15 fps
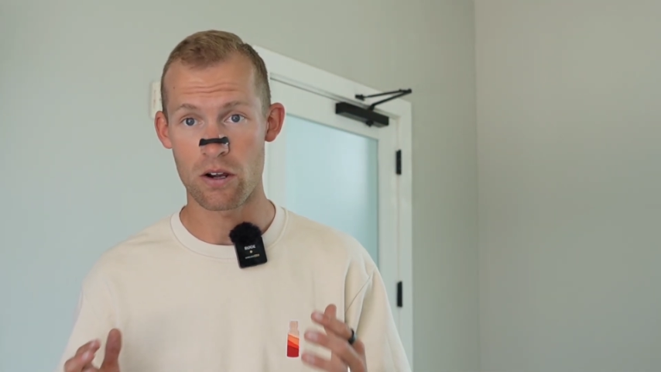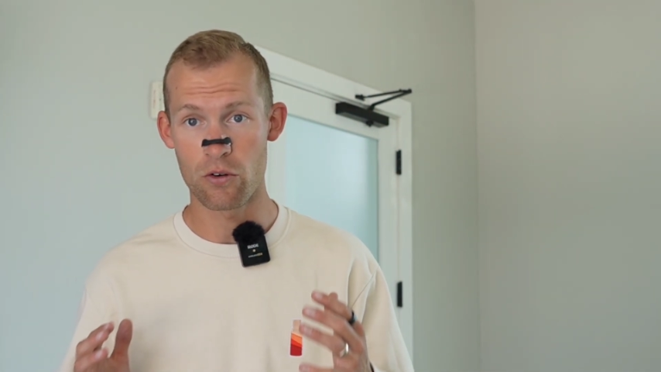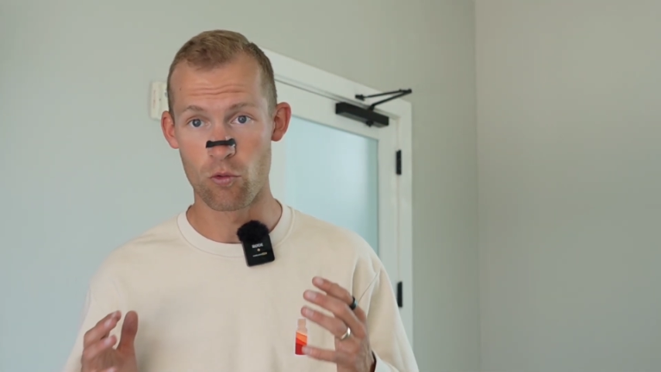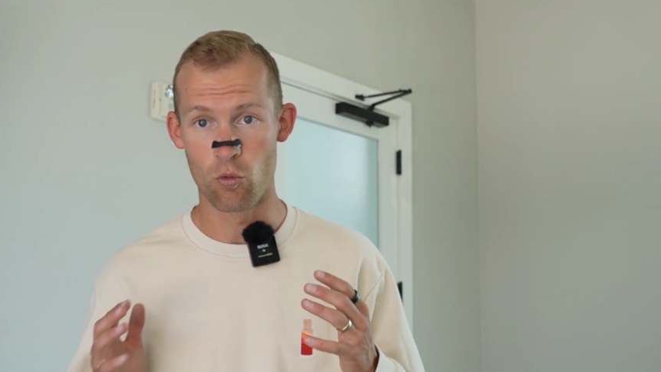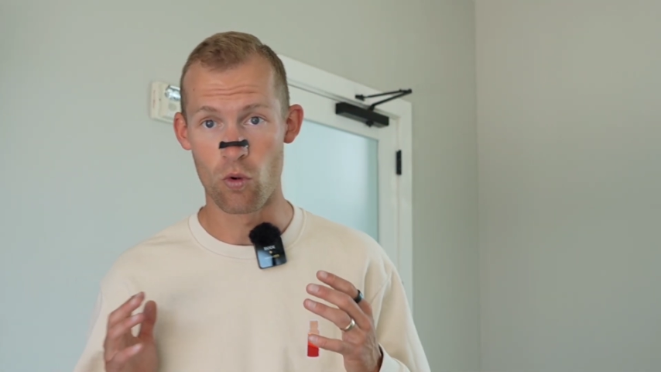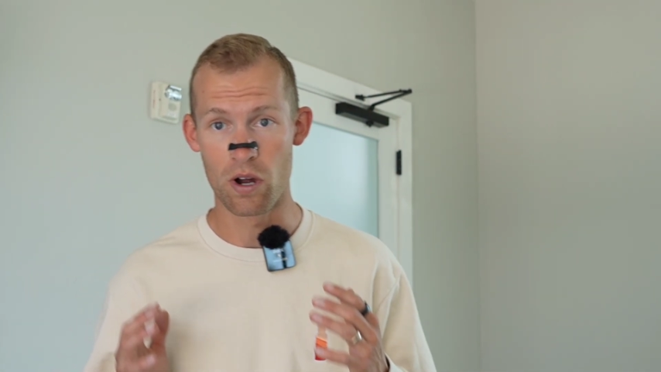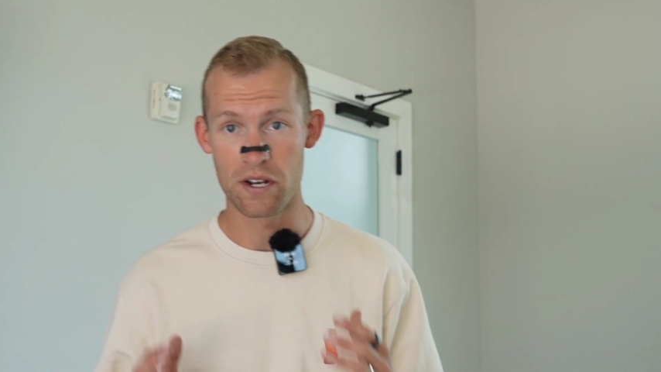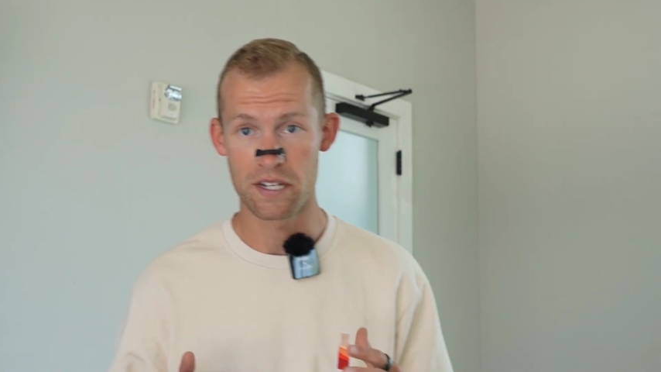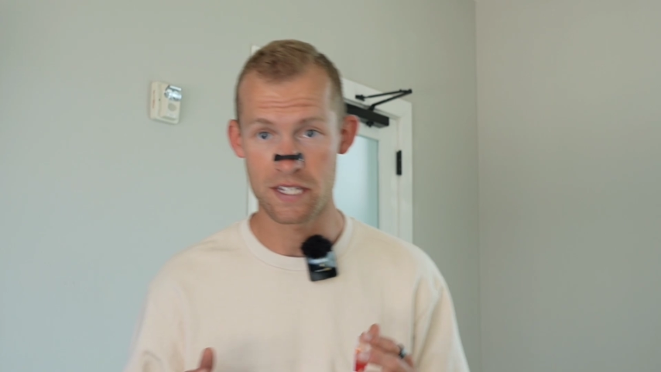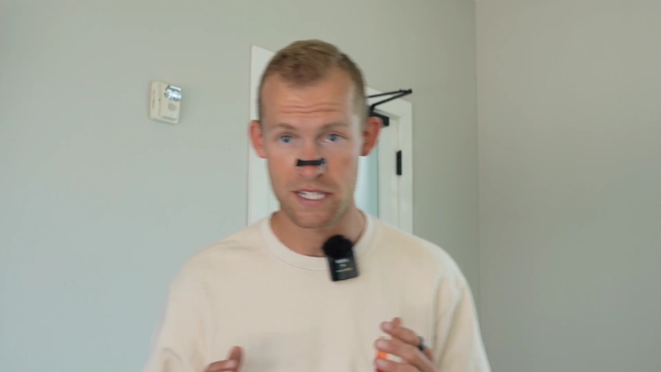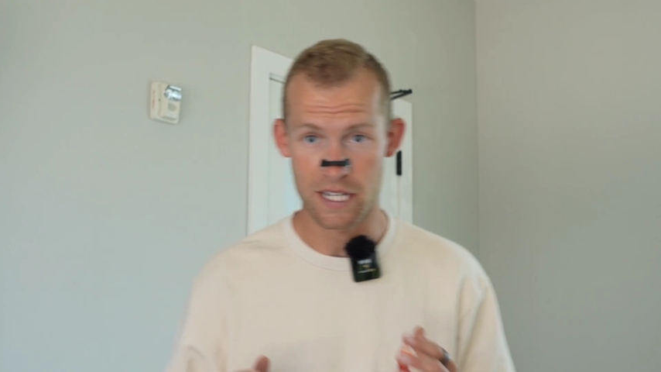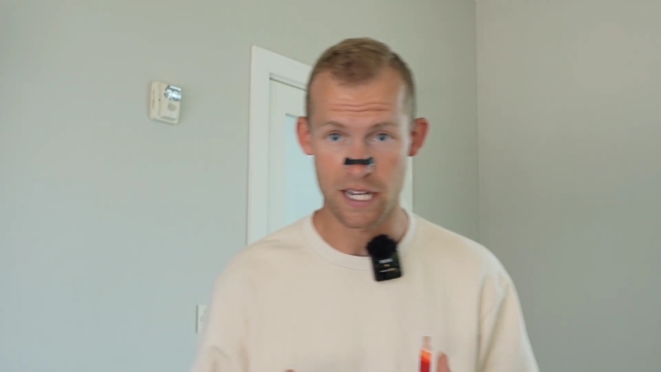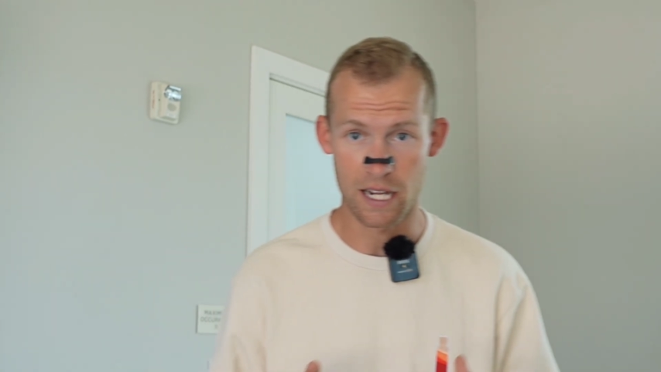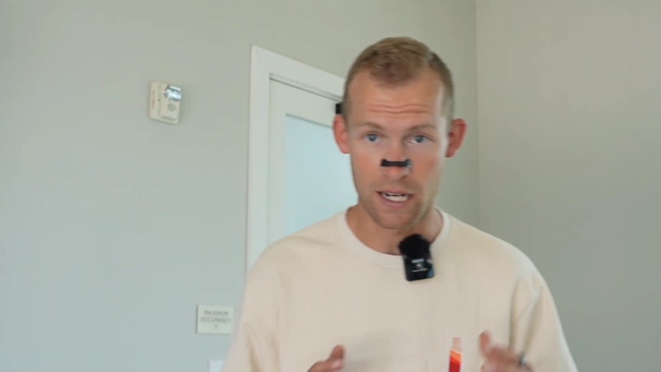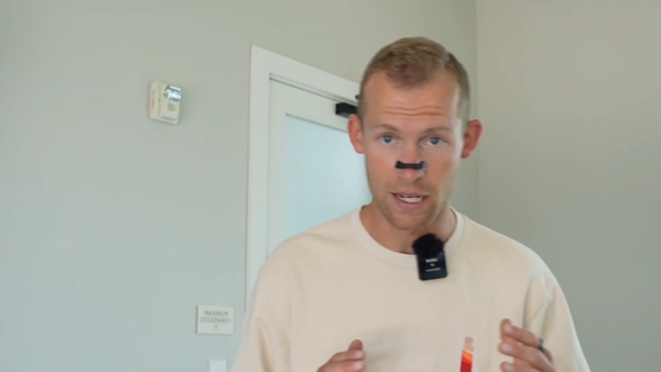on one
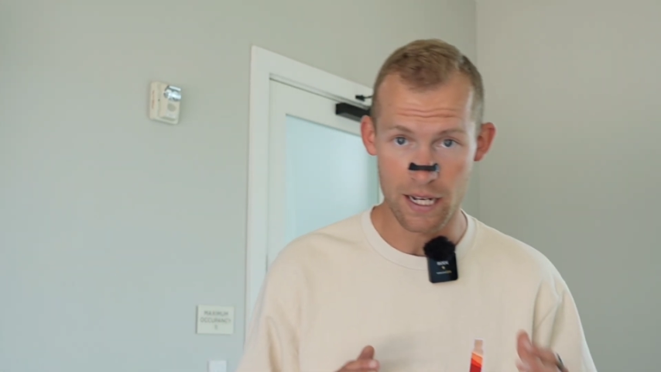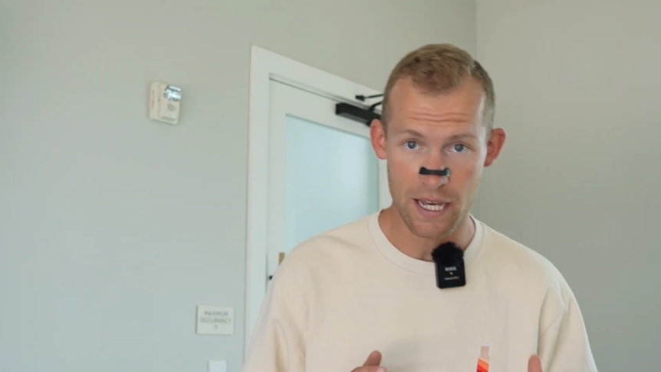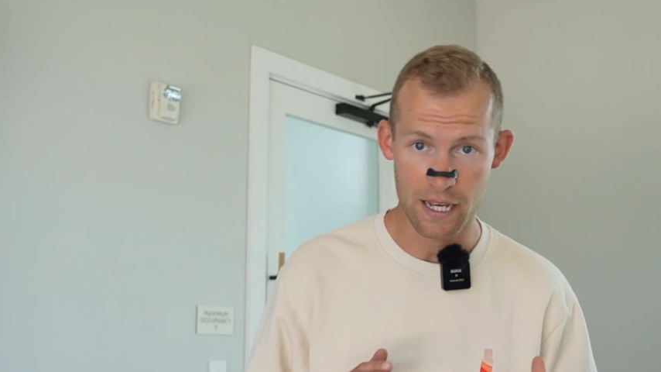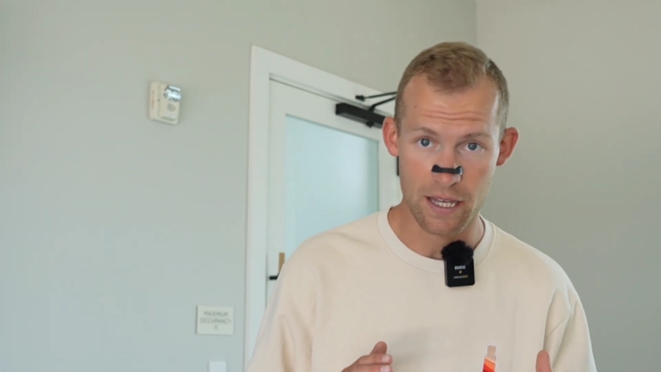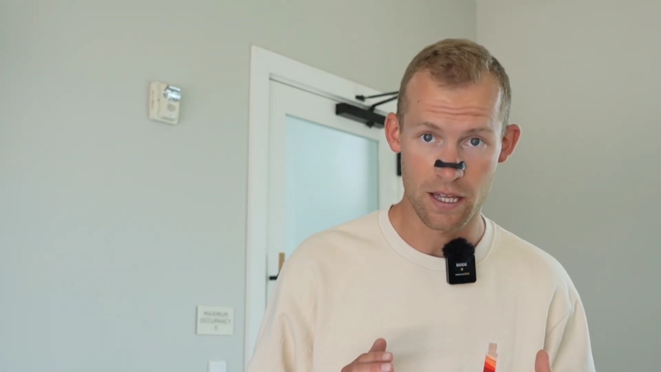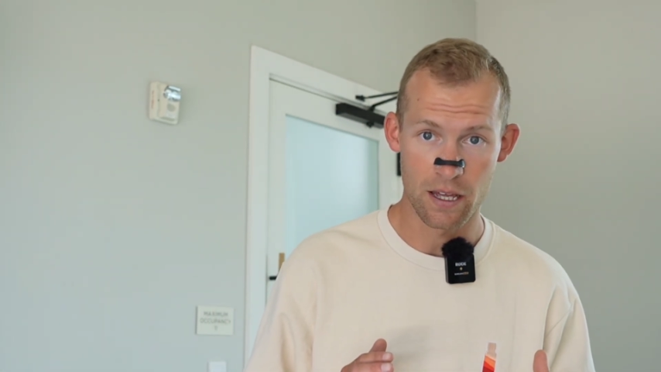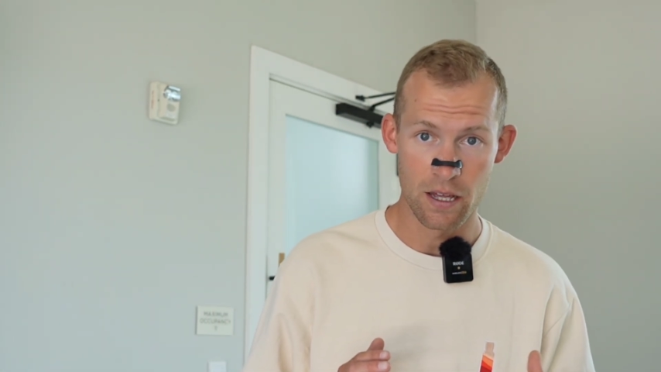single leg.